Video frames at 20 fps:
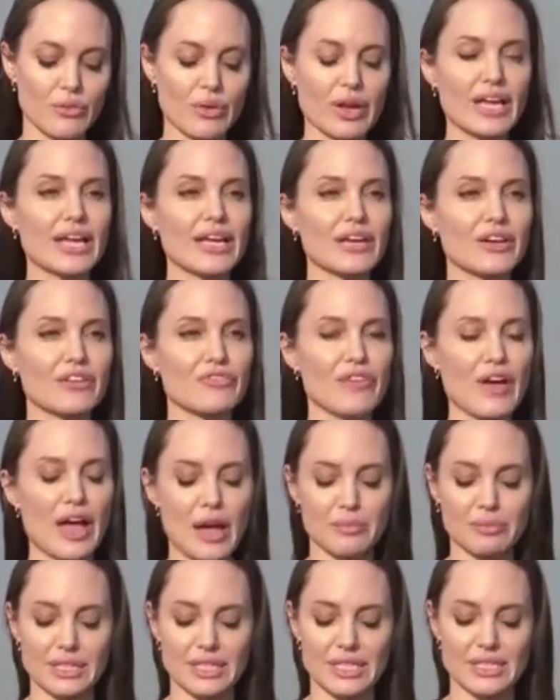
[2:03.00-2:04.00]
The Rohingya
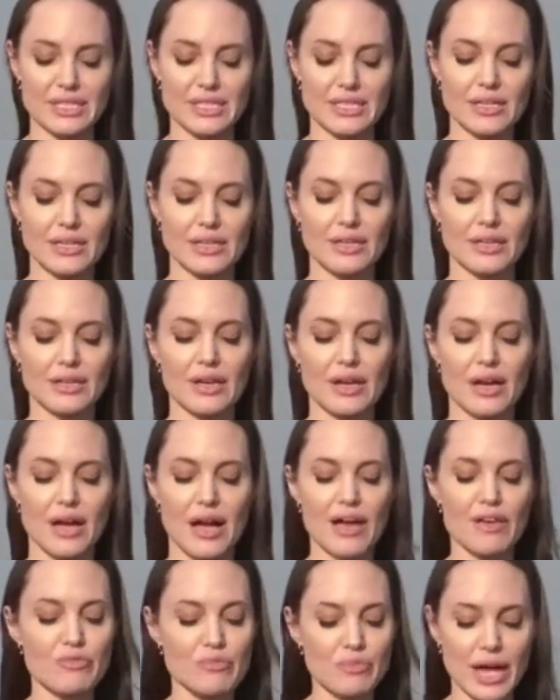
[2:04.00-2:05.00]
families
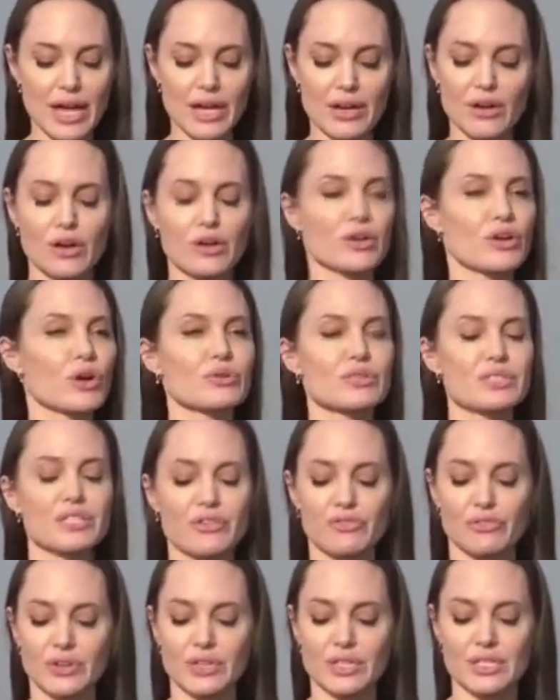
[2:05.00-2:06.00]
I have met are no
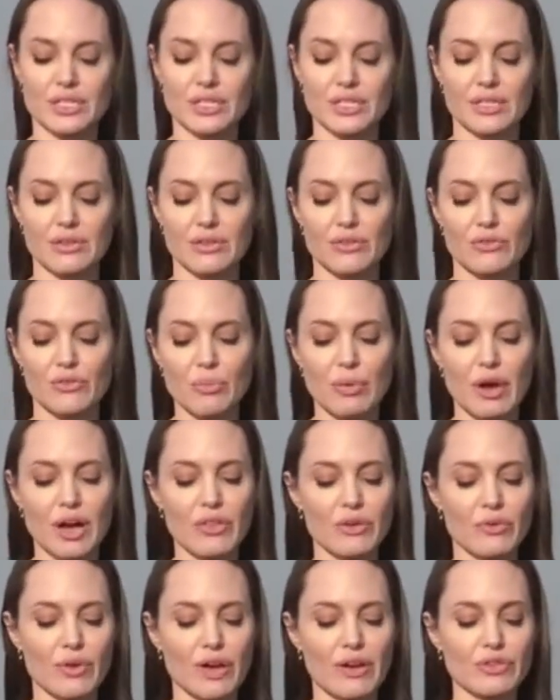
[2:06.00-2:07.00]
different from
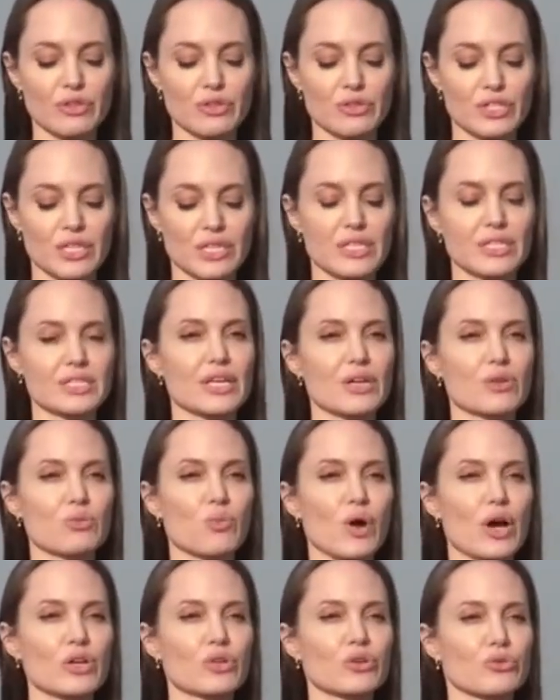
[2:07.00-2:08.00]
other refugees
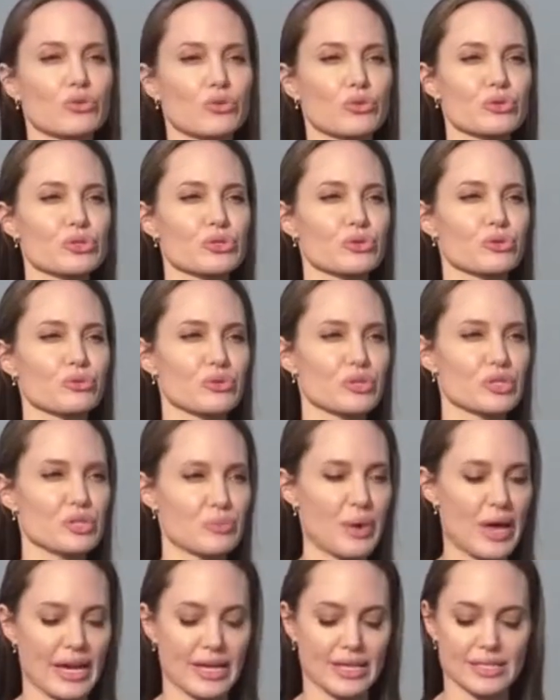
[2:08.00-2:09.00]
in one crucial
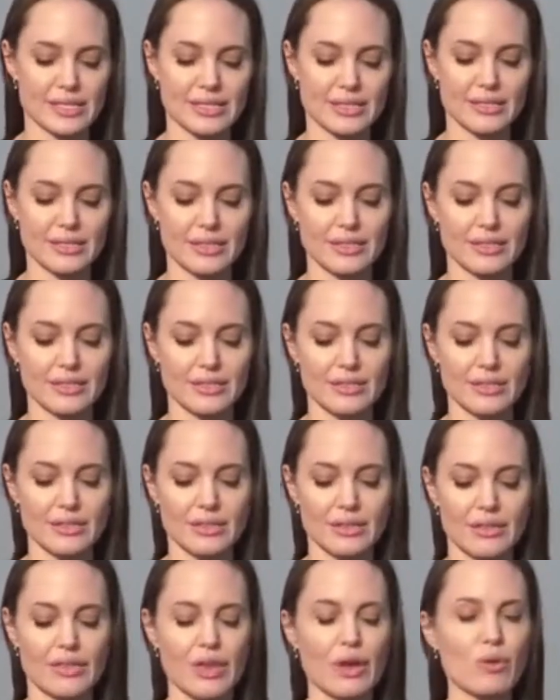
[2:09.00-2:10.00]
respect.
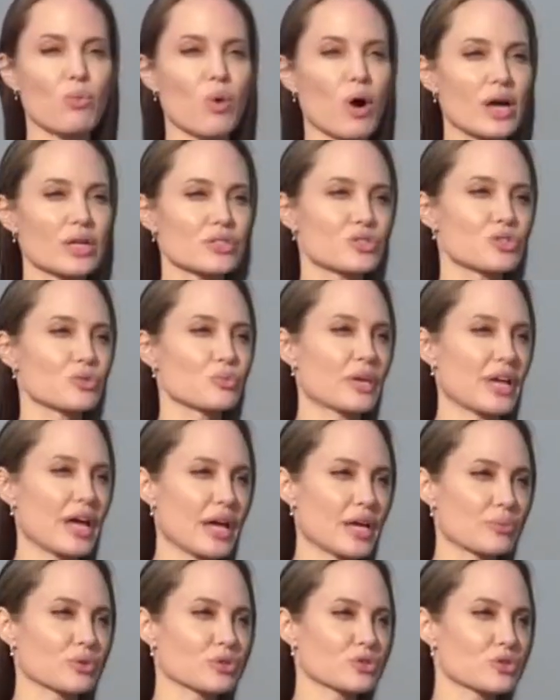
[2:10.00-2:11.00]
They want to
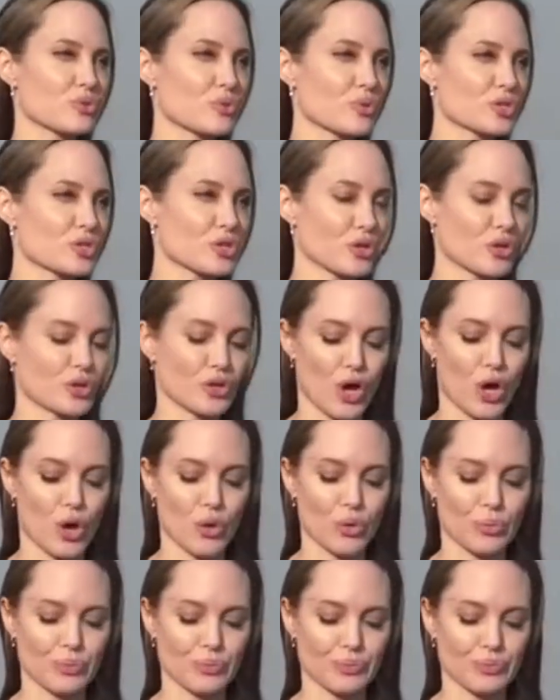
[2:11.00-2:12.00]
be able to return
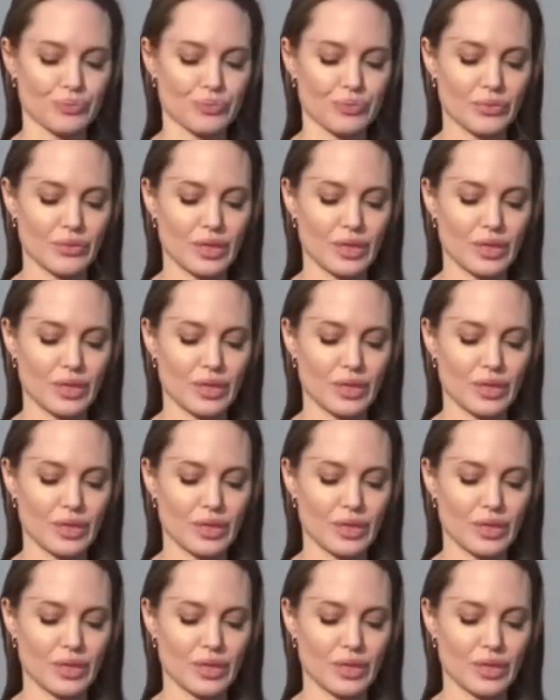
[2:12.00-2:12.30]
home.